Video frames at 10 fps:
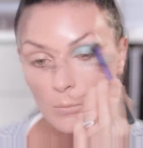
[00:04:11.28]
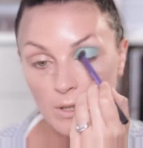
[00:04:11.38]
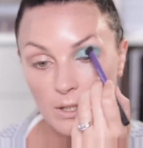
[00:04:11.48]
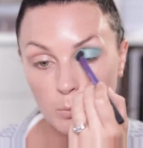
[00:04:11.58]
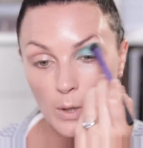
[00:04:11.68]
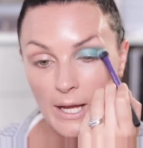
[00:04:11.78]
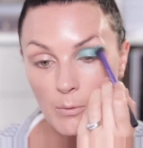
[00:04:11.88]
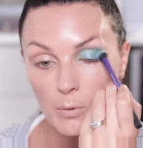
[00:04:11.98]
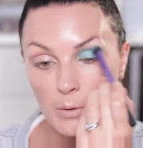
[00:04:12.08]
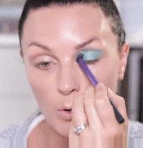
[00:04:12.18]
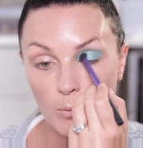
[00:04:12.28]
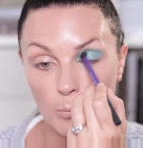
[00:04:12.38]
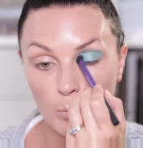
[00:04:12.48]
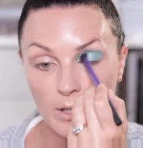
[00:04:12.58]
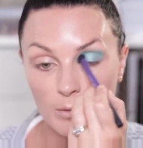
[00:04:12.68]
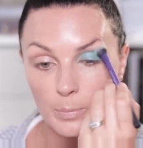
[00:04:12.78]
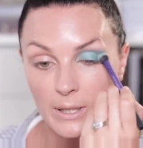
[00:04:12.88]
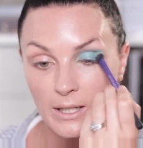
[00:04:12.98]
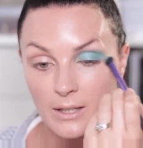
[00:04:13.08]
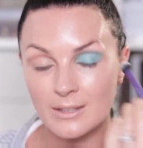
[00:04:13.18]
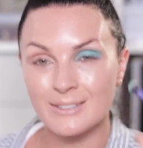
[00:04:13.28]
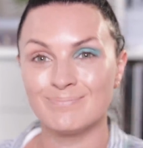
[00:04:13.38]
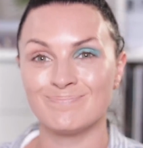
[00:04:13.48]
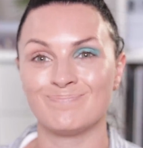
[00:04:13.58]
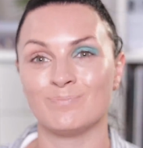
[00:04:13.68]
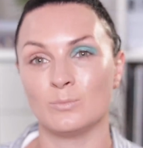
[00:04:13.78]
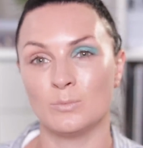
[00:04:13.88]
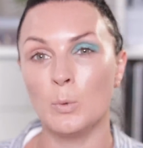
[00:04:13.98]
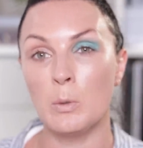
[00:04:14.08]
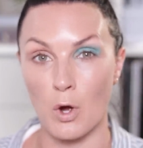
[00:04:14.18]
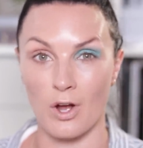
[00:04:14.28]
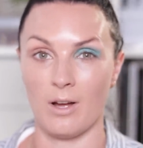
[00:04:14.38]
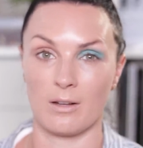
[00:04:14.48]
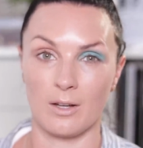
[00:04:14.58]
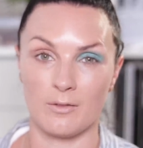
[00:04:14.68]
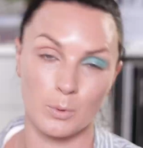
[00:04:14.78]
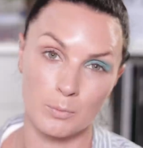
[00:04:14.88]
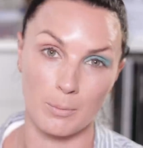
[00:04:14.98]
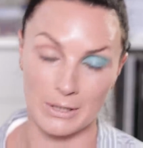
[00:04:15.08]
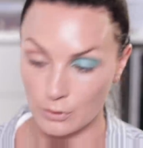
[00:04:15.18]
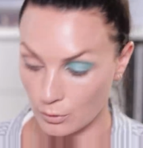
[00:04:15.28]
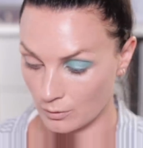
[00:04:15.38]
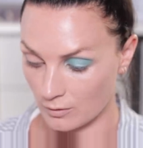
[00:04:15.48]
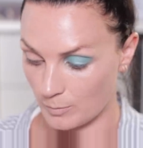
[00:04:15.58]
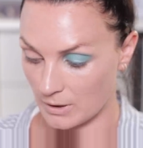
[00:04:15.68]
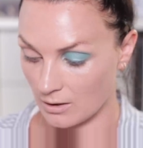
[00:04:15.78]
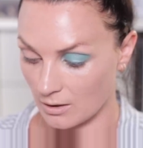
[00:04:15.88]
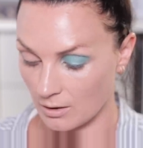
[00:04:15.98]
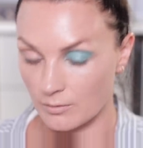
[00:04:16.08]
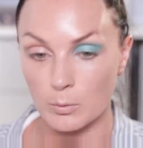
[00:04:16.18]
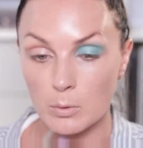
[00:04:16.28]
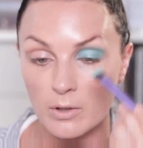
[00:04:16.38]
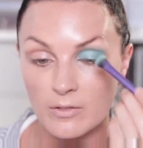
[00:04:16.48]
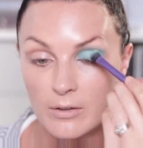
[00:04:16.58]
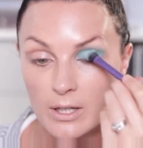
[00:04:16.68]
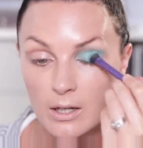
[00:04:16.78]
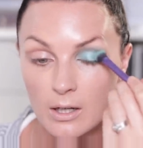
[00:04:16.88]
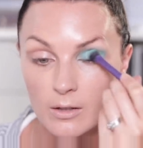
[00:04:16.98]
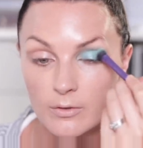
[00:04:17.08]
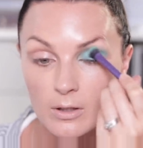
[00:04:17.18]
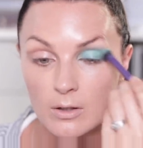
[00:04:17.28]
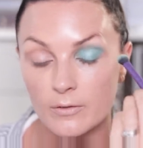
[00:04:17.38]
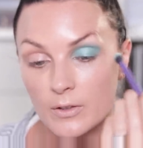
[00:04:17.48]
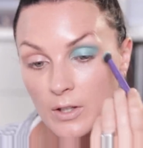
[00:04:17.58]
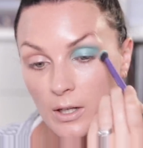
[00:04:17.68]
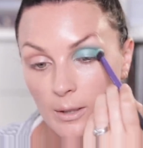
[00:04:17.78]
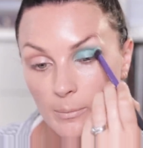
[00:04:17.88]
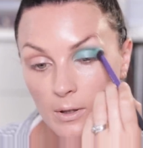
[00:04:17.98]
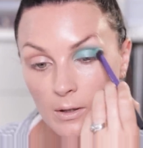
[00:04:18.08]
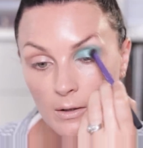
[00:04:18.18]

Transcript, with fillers: We could wear what we want, we could be, hmm, we were hungover, we probably couldn't have been hungover, we were very hungover a lot of the time.